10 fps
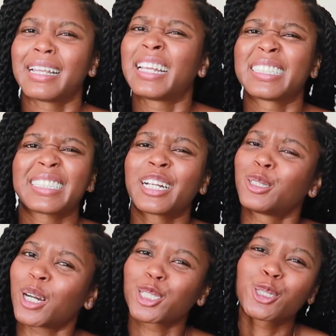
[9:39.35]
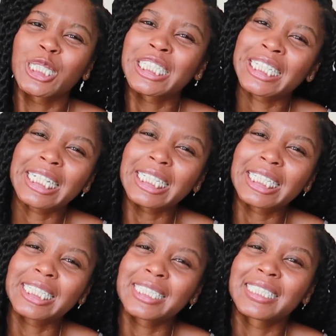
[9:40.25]
And it's like, do I truly need
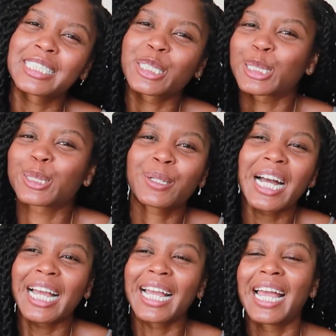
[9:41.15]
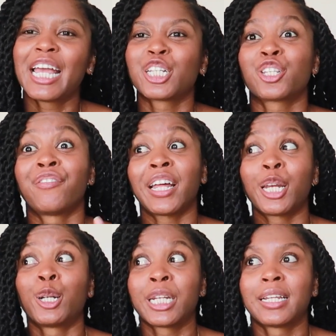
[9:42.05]
it? do I? So if I
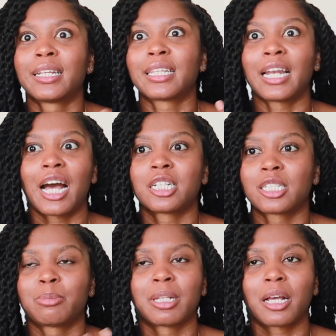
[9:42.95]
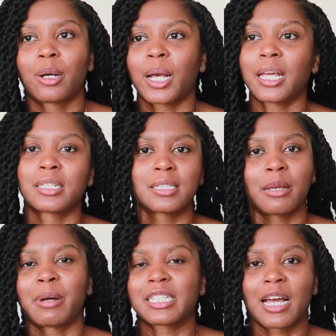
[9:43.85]
don't need it, then I'll just be like, okay, this
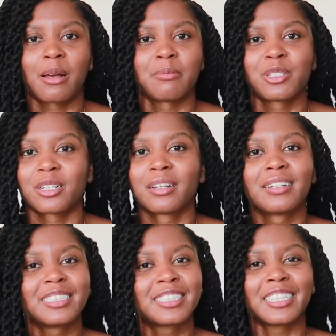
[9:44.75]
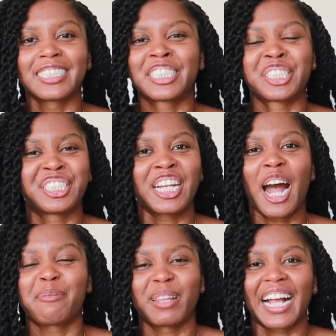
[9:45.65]
ain't my time to
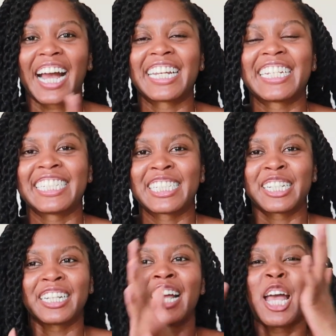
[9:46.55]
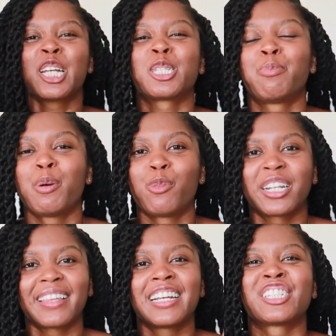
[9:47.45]
shop. Like, I need to put
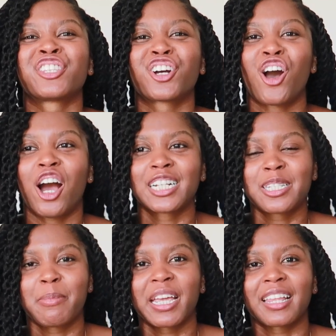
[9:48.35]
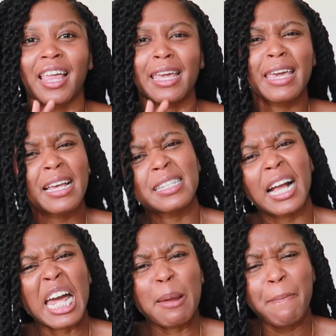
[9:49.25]
more things in the cart to make it like, yes, I
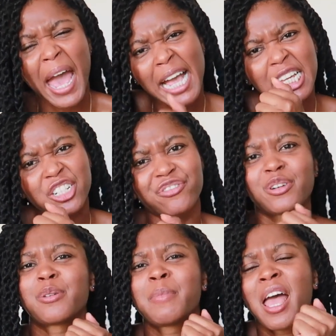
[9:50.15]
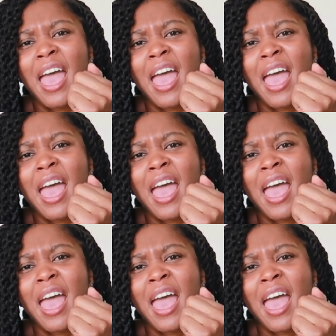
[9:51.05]
got a package from